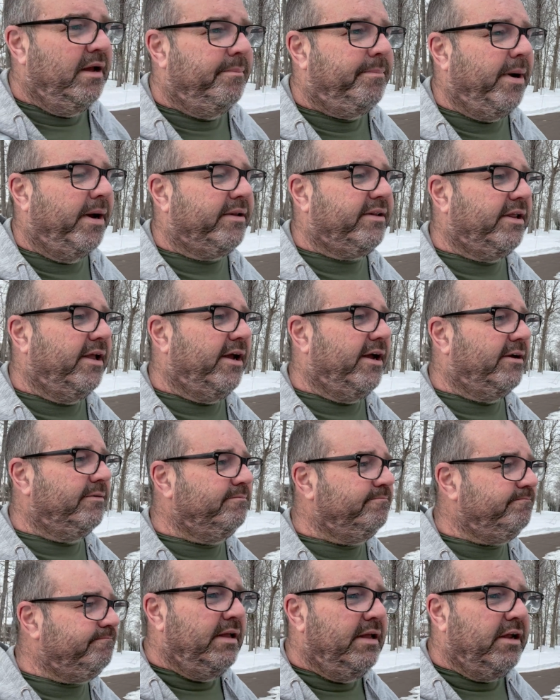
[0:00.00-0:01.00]
But uh,
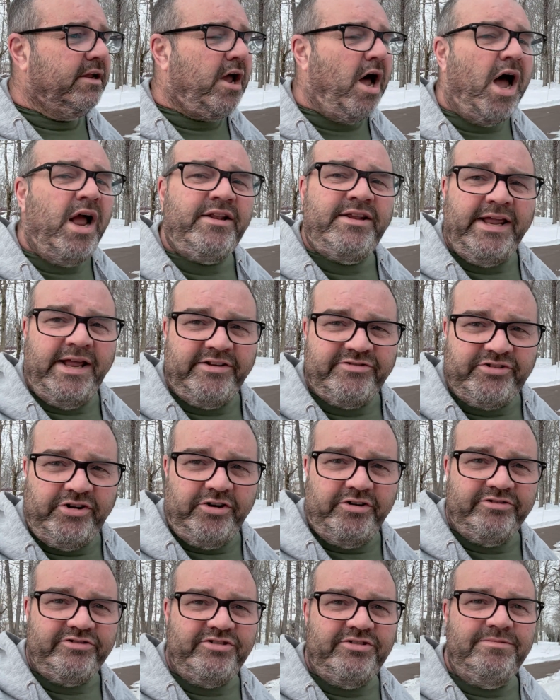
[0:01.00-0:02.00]

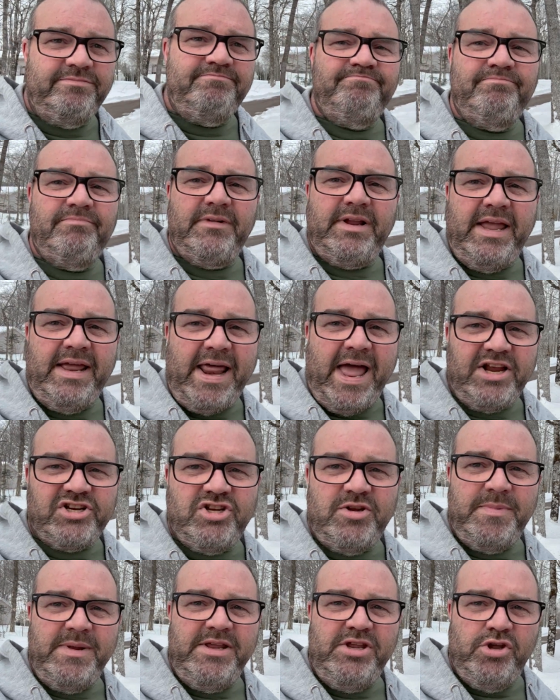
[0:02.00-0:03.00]
contesters can
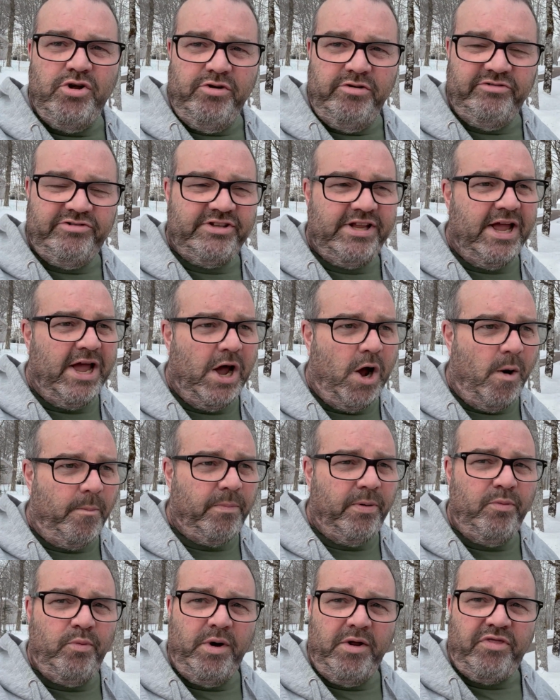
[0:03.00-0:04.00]
actually be used to
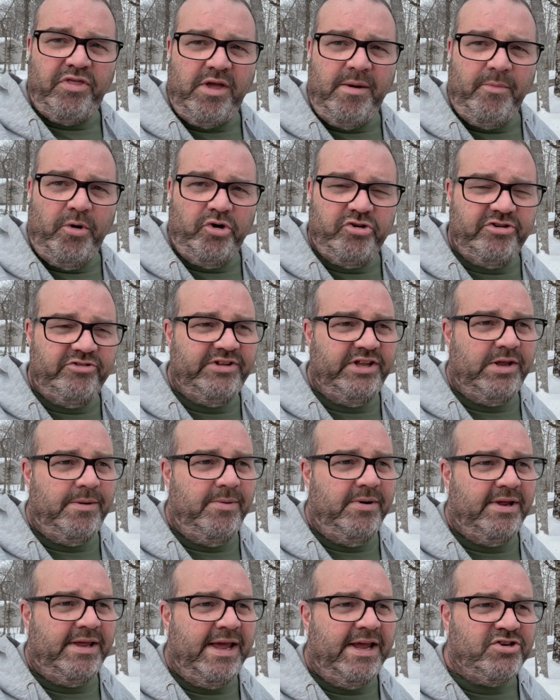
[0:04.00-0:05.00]
help with emergency
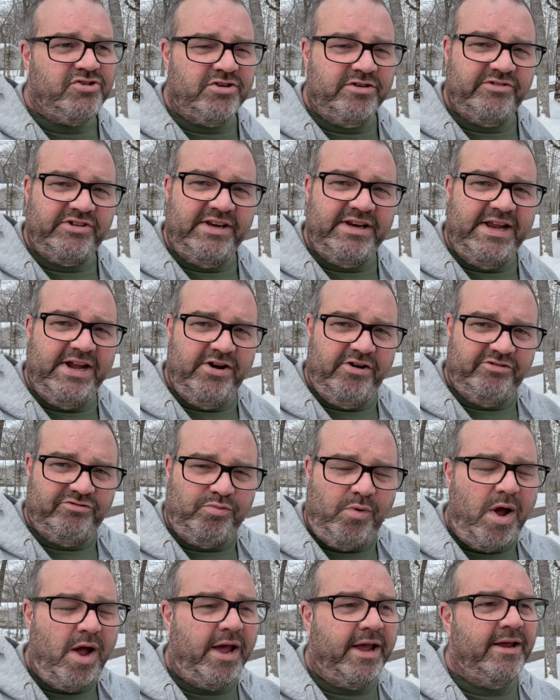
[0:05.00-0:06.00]
communications, and here's
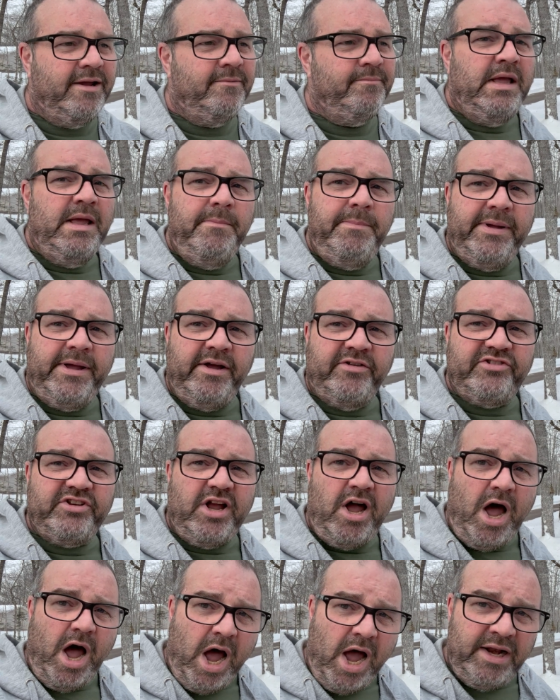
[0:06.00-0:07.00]
why: because
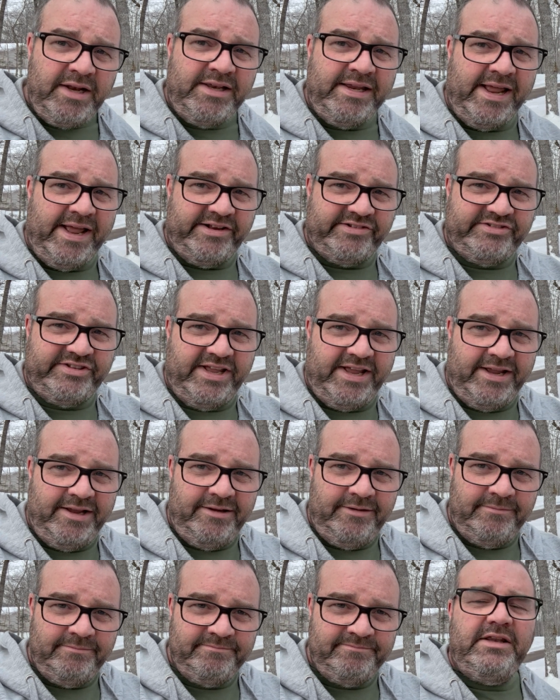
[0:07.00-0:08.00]

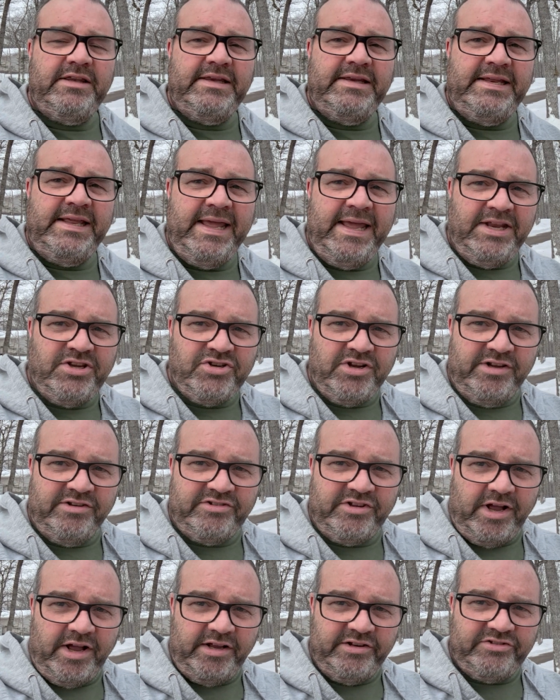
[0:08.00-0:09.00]
contesting
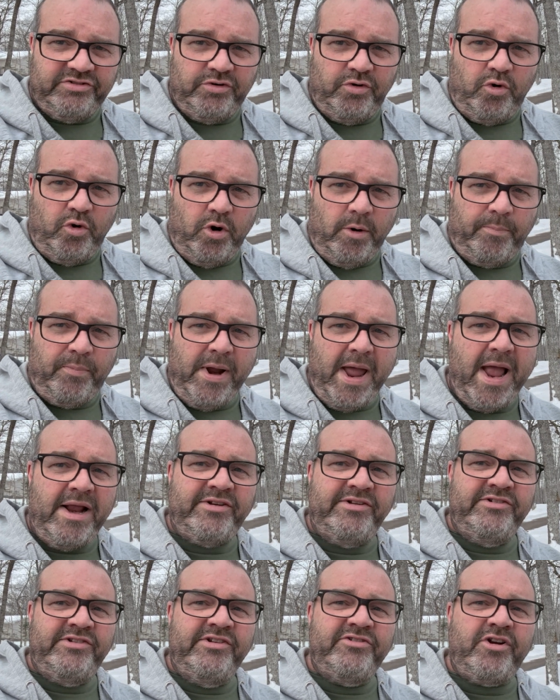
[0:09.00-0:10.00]
teaches us or
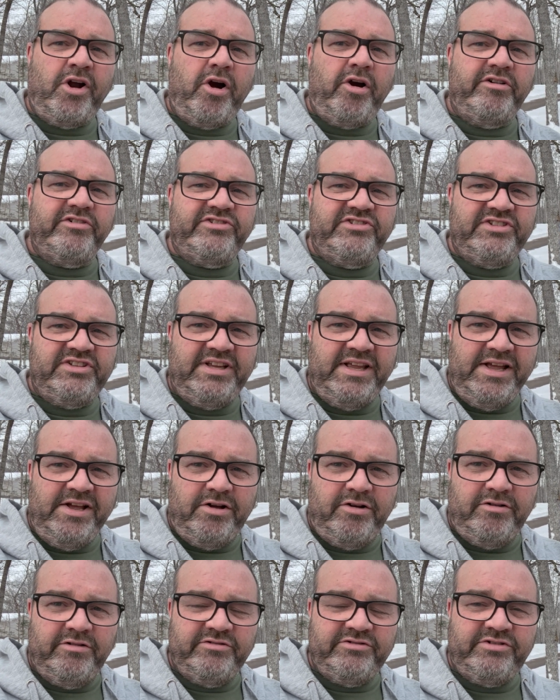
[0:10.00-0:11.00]
practices our
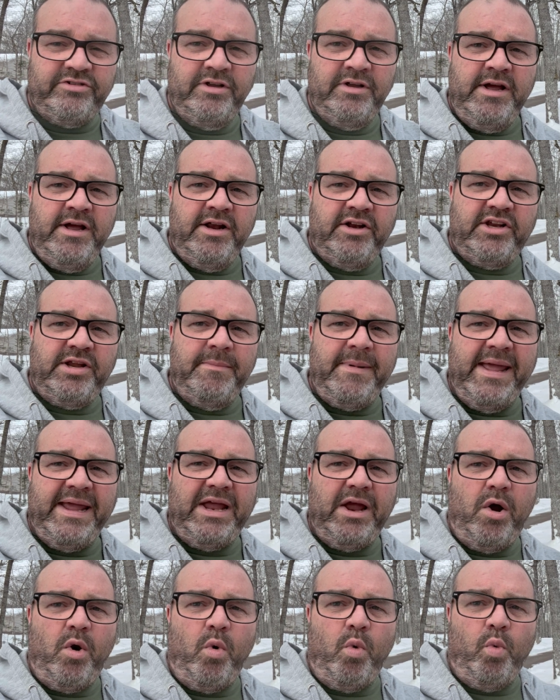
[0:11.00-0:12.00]
skills to
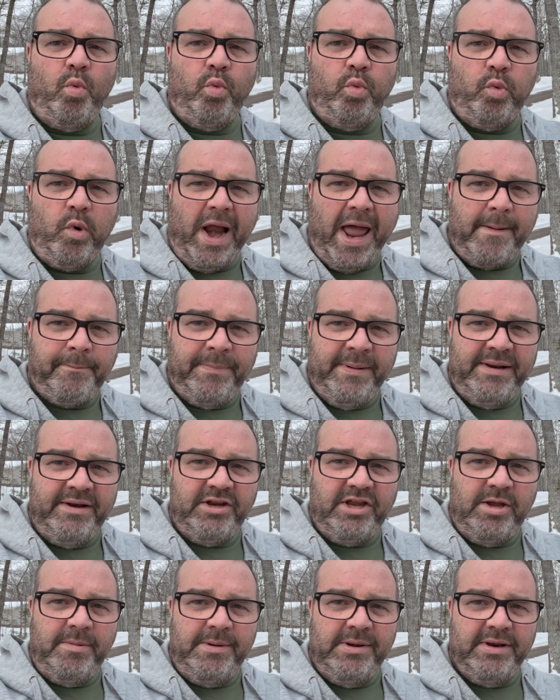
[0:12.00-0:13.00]
make
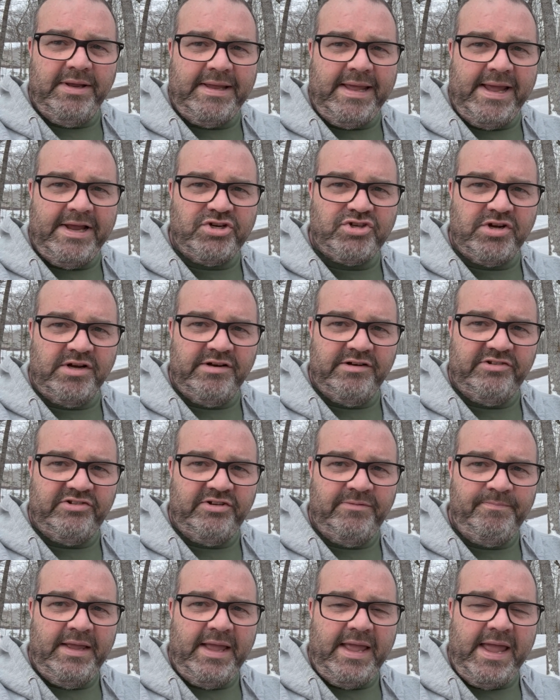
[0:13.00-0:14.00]
rapid
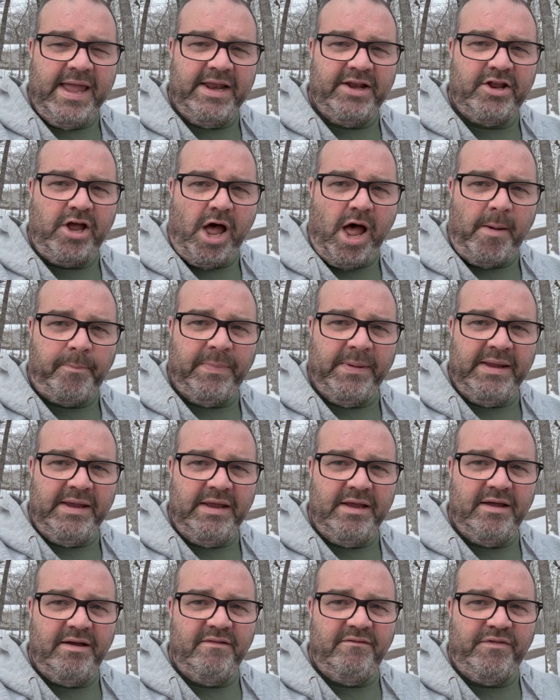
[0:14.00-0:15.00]
communications and
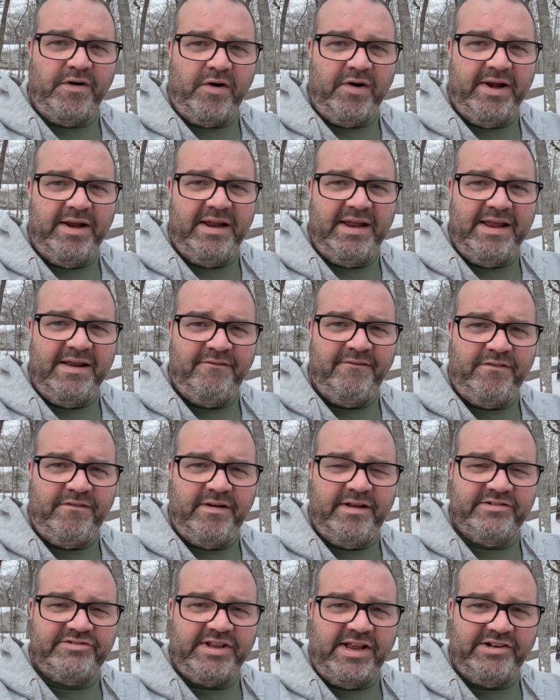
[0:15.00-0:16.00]
copy very
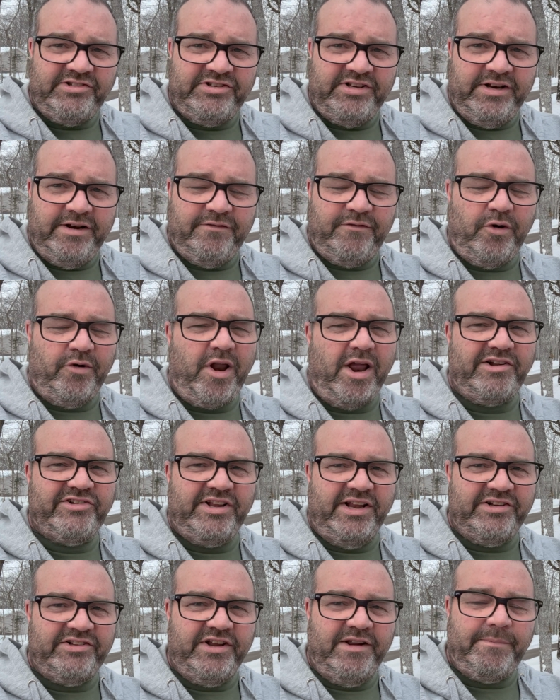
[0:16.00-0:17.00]
sensitive or not
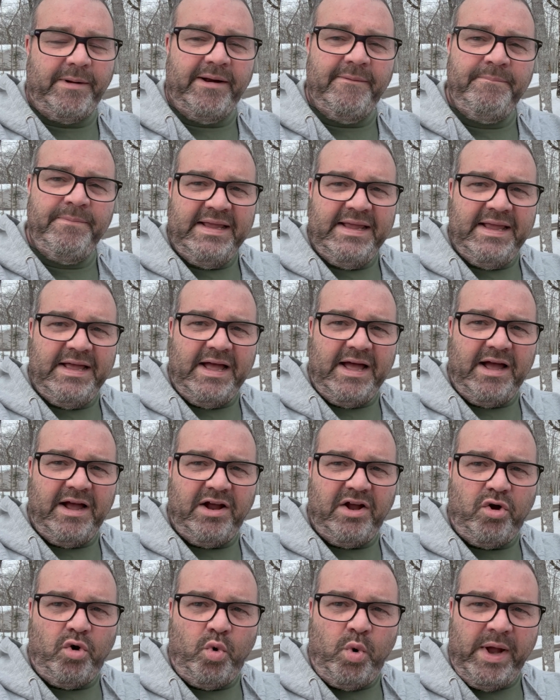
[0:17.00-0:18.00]
sensitive, but uh,
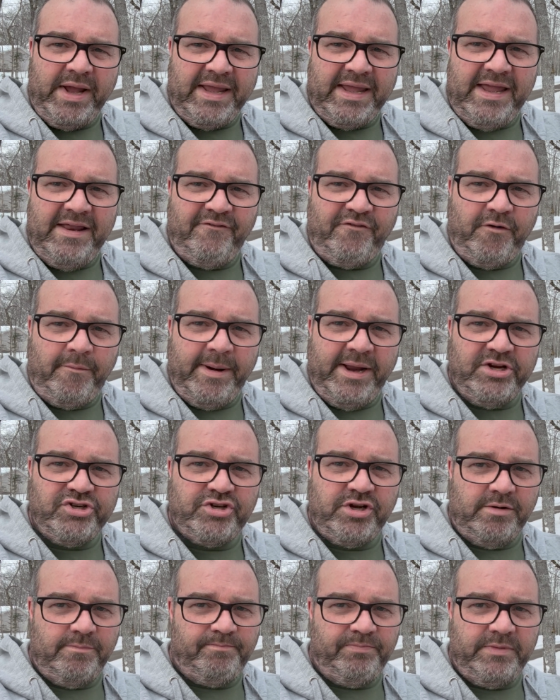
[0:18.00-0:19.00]
quick
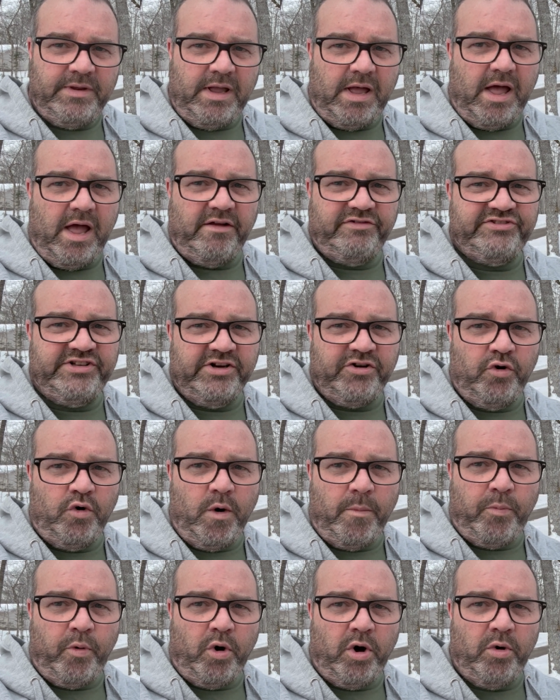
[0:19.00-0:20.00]
information a signal
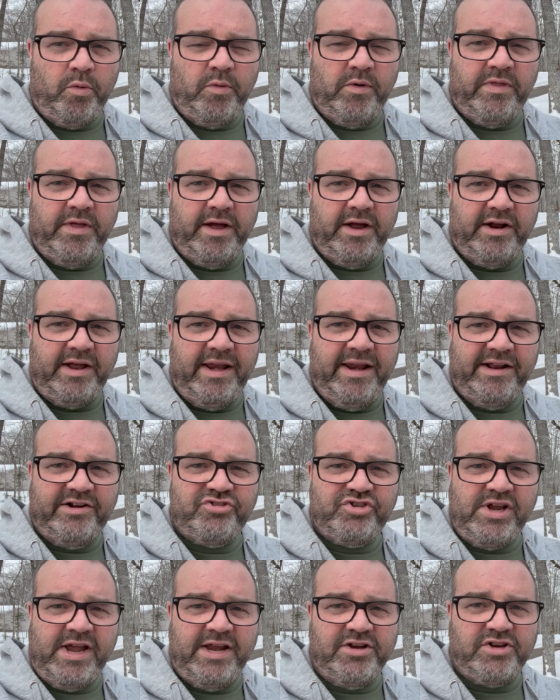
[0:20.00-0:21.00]
report with a, an
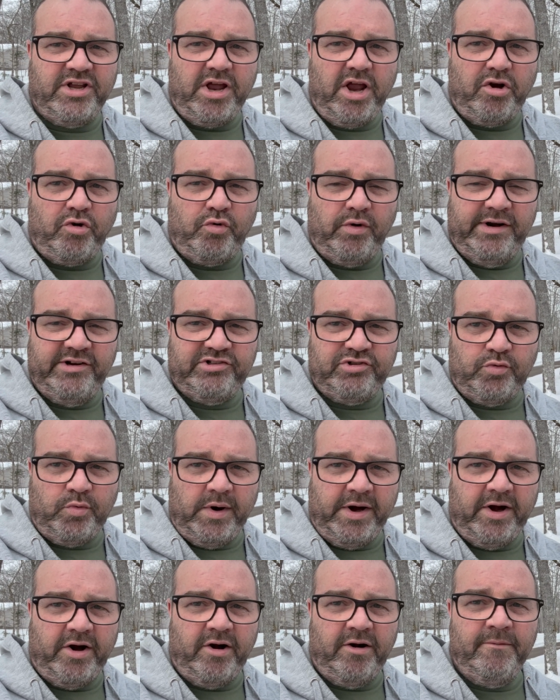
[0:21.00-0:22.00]
exchange, like a grid
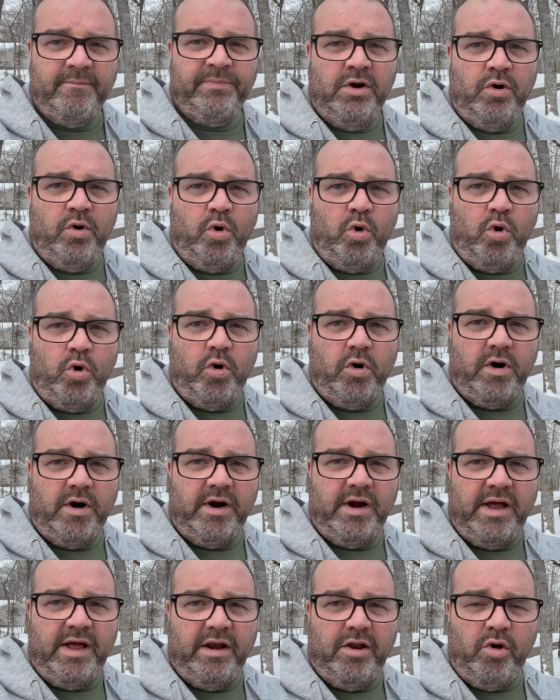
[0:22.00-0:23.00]
square or
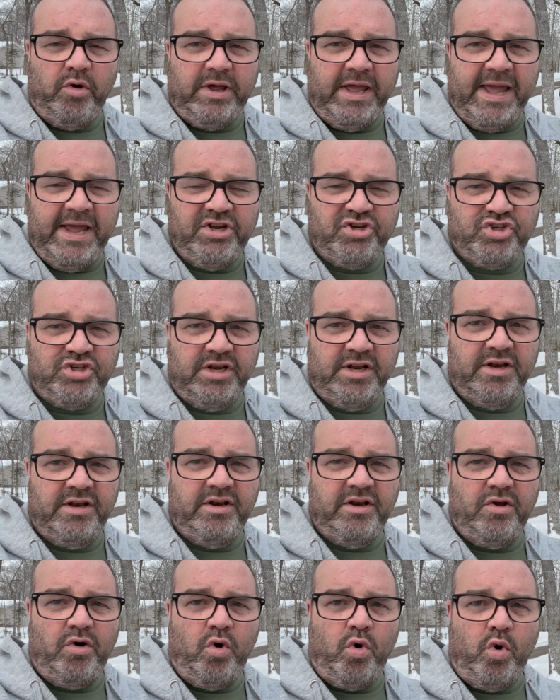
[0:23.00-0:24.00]
a
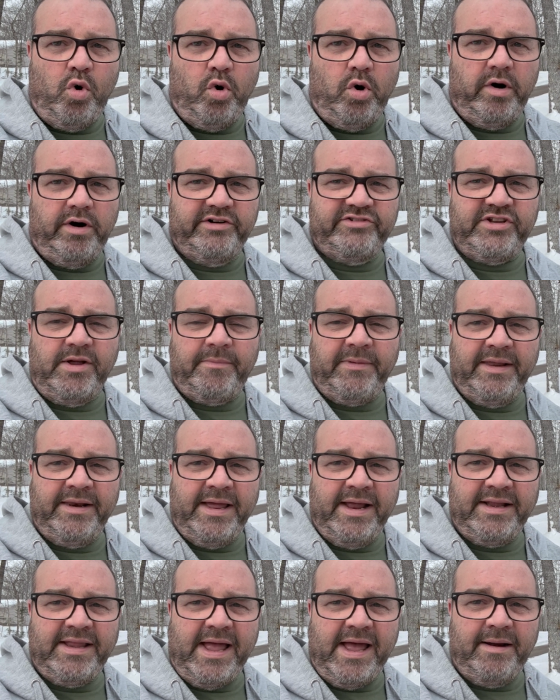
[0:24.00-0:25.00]
location or something
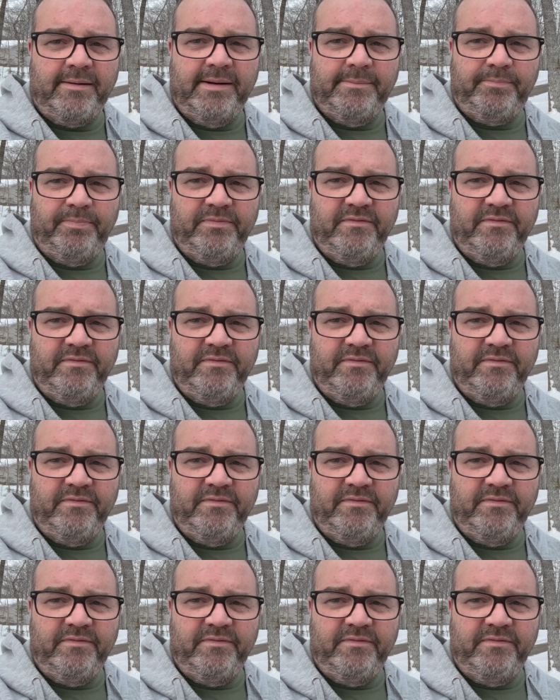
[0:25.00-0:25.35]
like that.